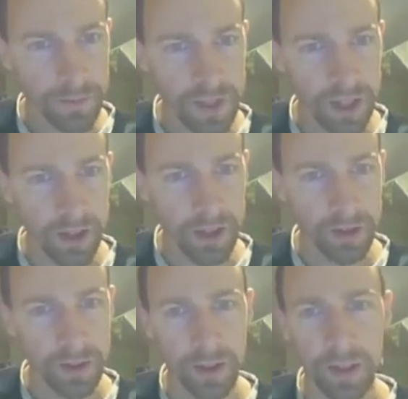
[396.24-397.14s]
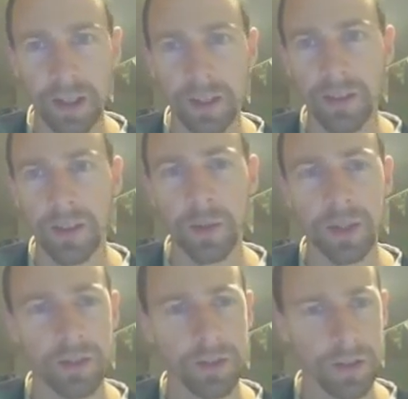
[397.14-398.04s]
the areas, not that I can see
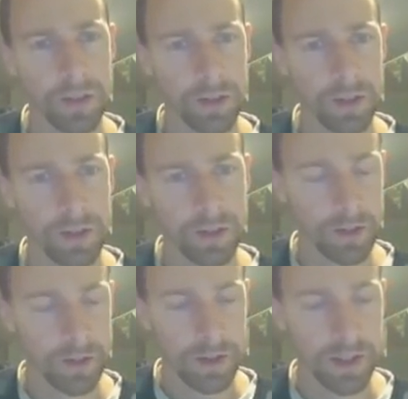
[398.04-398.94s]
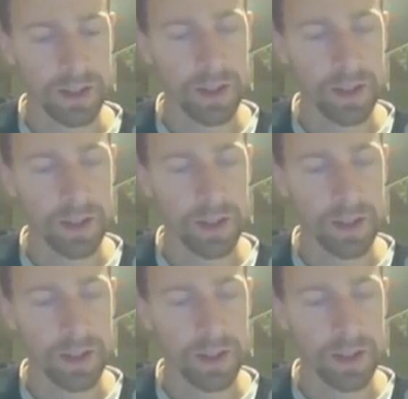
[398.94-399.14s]
much. There's a